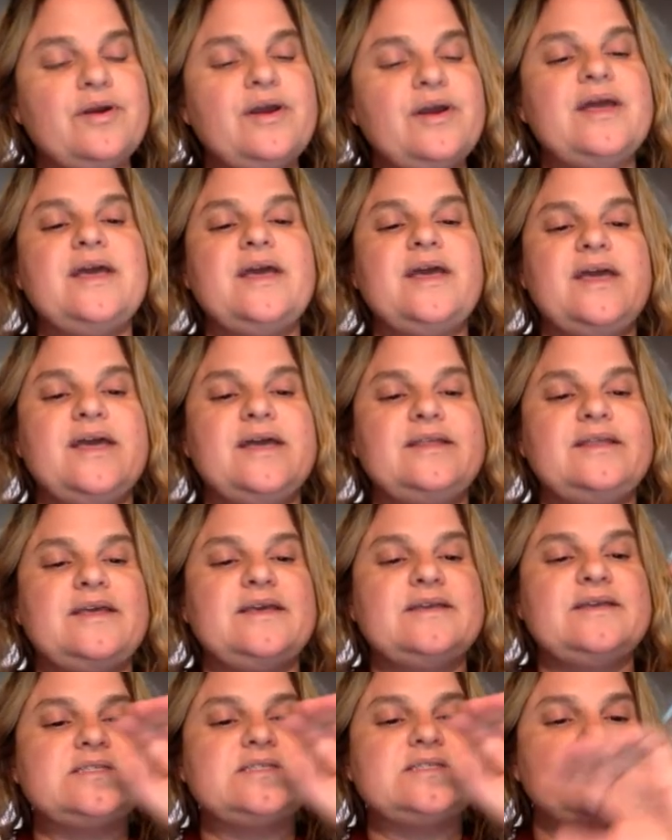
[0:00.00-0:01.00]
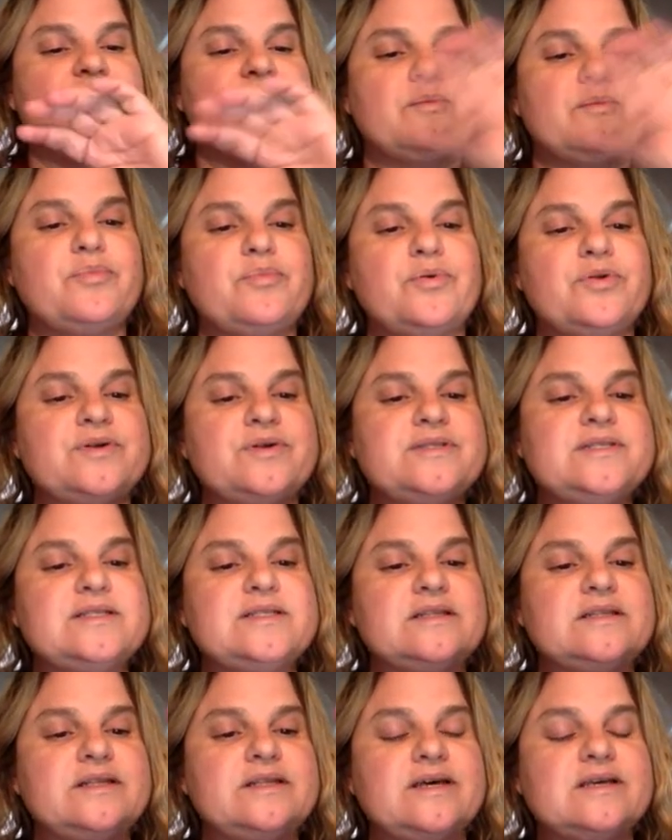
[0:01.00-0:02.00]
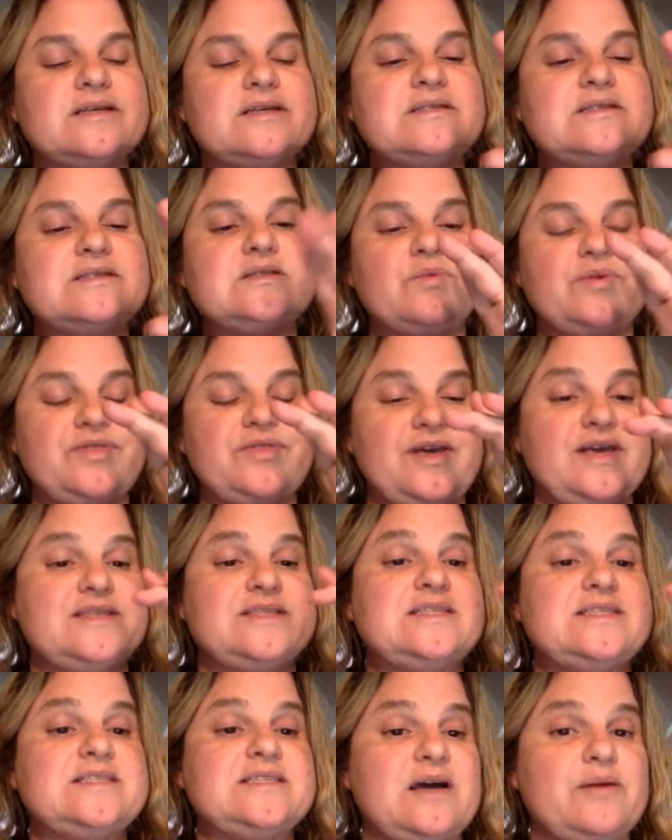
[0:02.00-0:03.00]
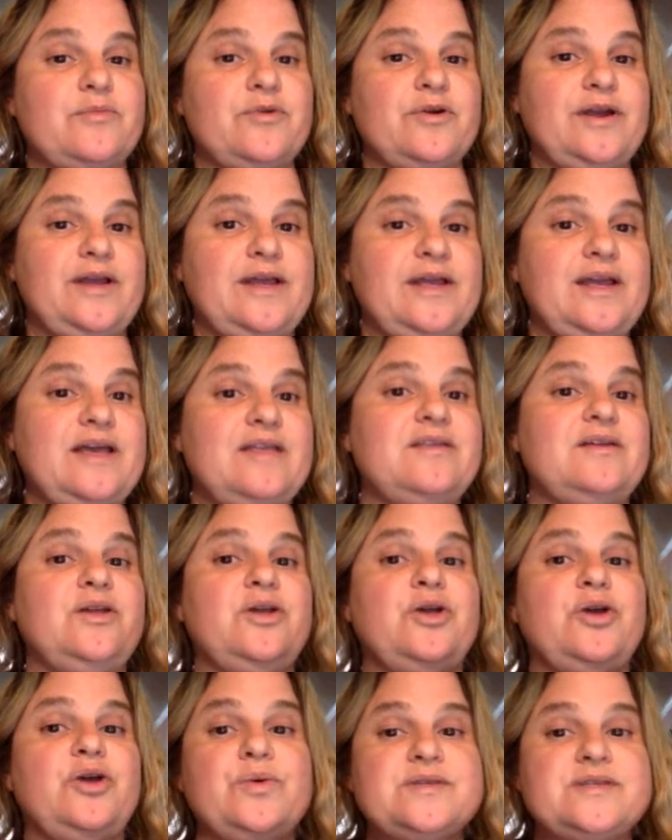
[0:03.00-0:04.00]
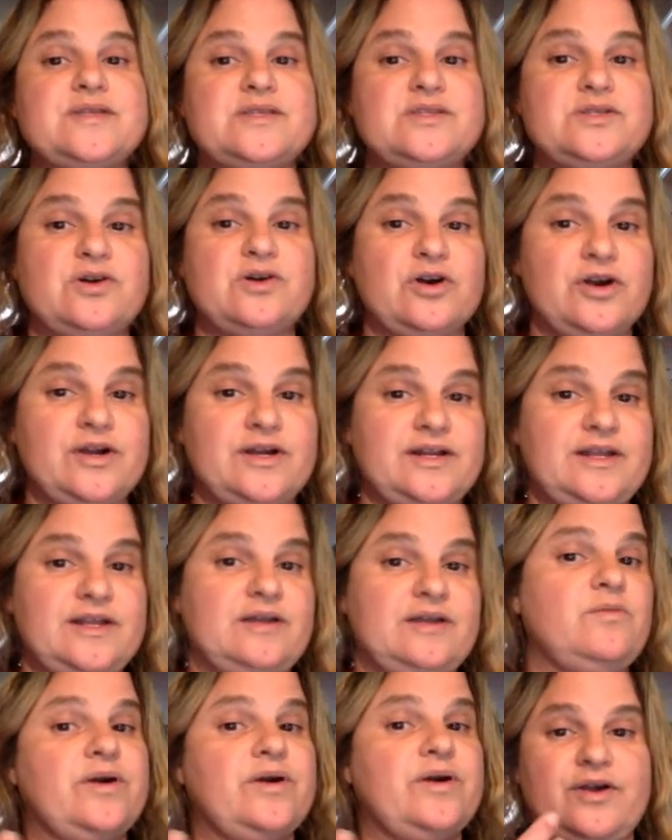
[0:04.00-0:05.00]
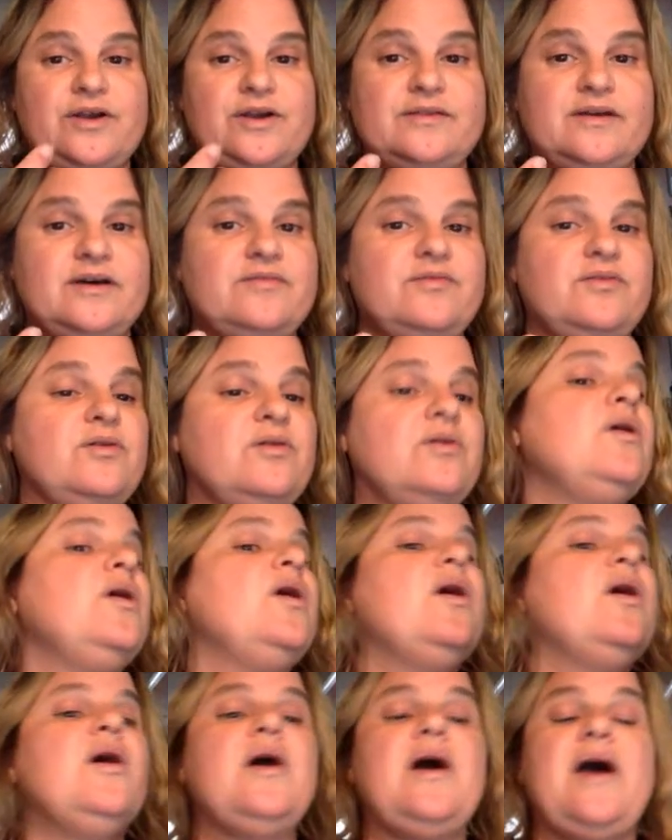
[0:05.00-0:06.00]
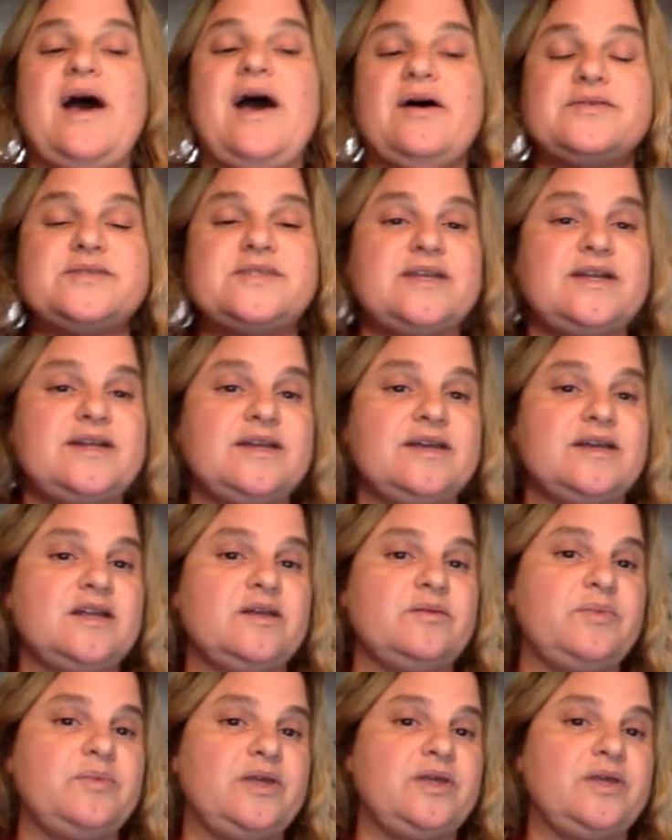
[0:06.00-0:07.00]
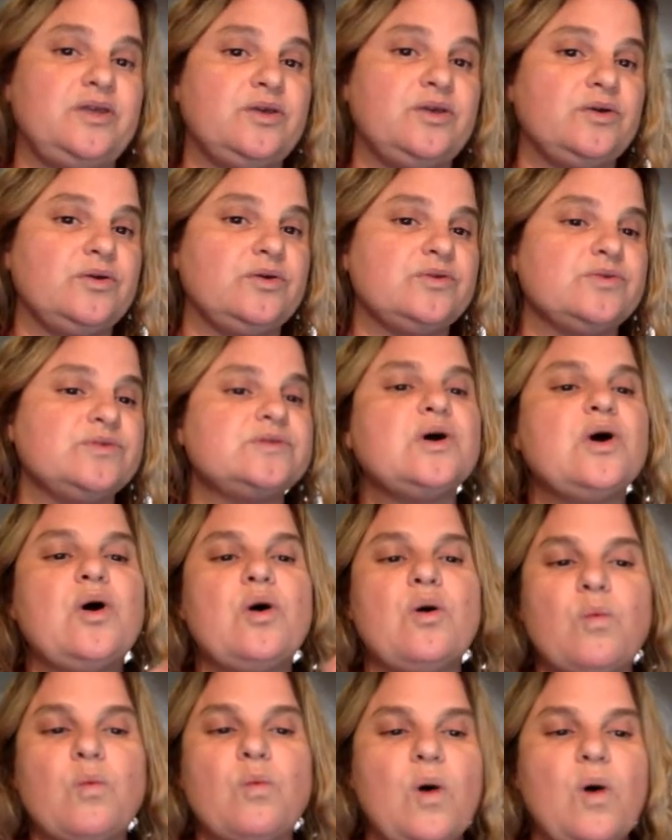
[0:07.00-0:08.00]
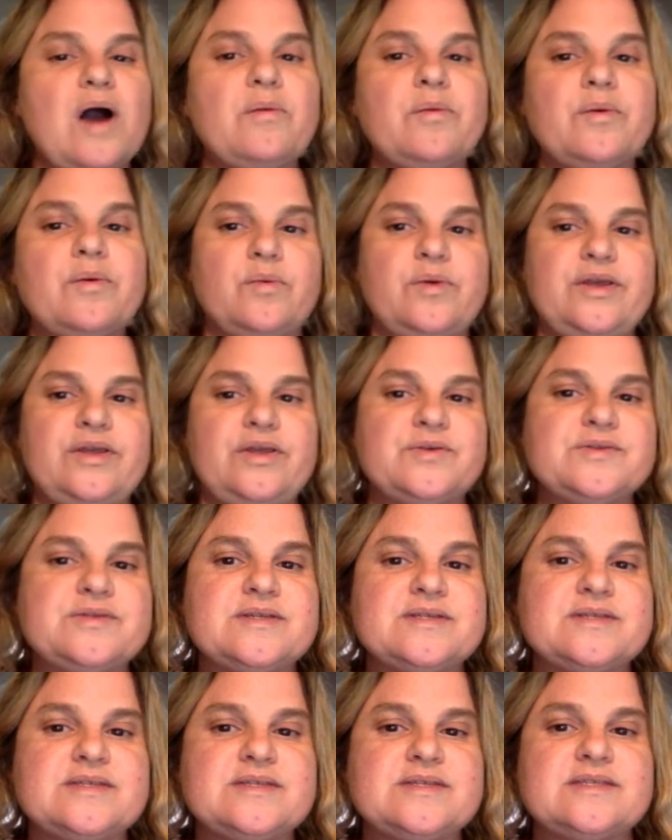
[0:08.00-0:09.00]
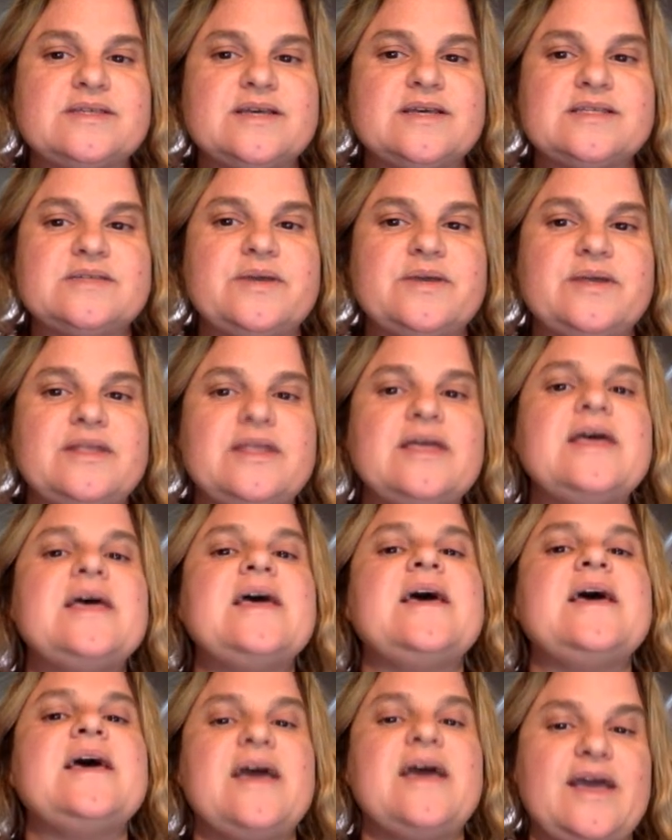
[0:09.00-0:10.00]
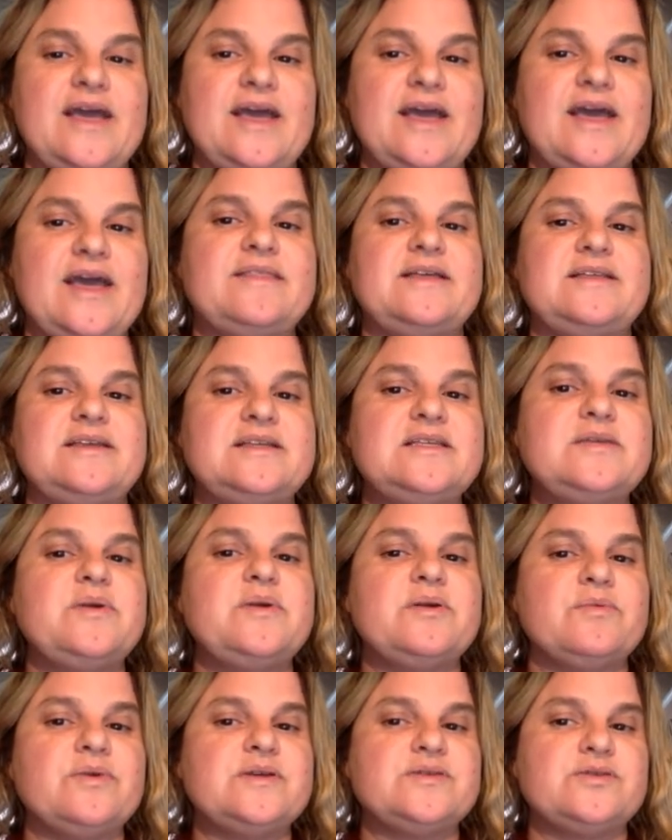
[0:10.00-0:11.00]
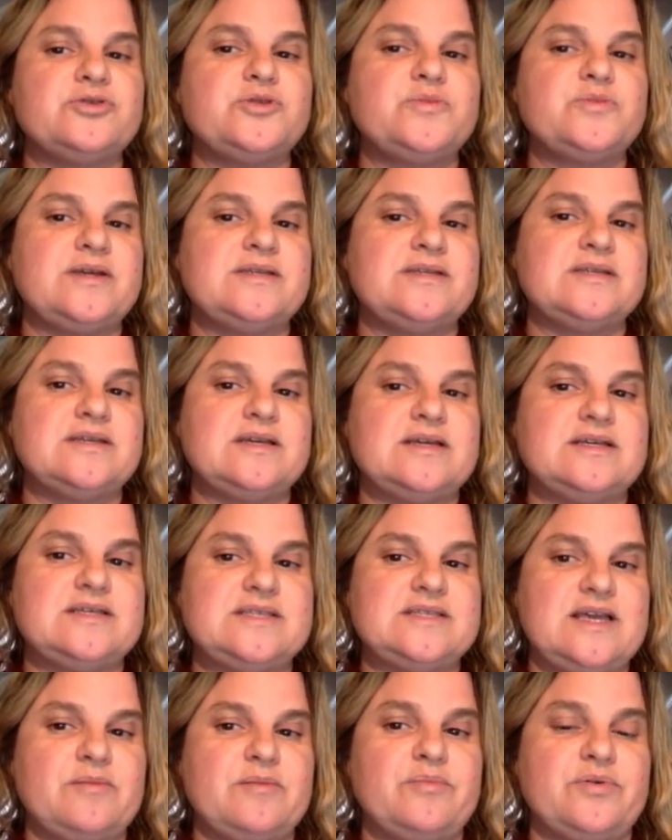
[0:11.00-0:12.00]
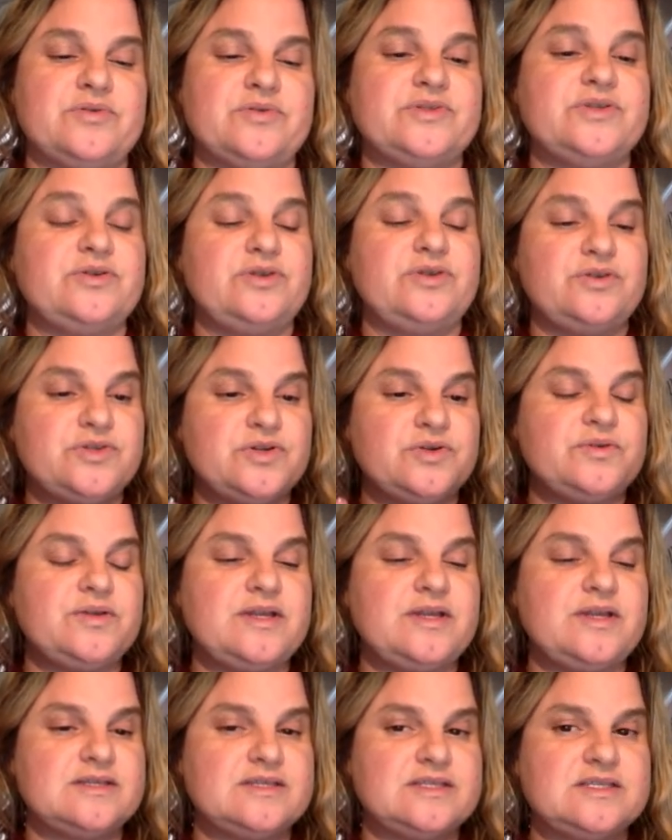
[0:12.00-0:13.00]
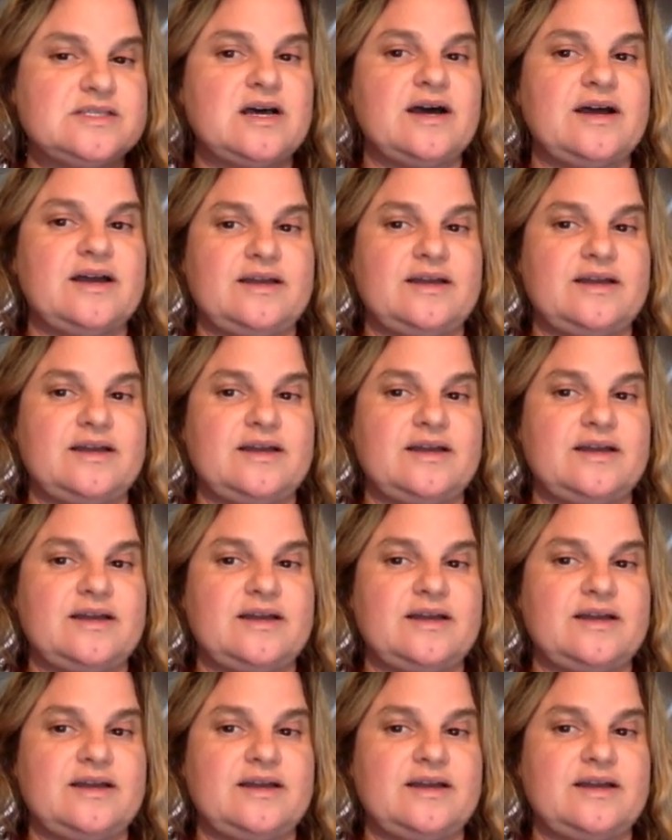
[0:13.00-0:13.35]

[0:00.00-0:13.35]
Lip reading: It needs to be a bulleted list with a summary and then who is it targeting, what grade level, how's the data going to be used, why would we use this assessment, and they need to be research-based examples, so you do need to cite.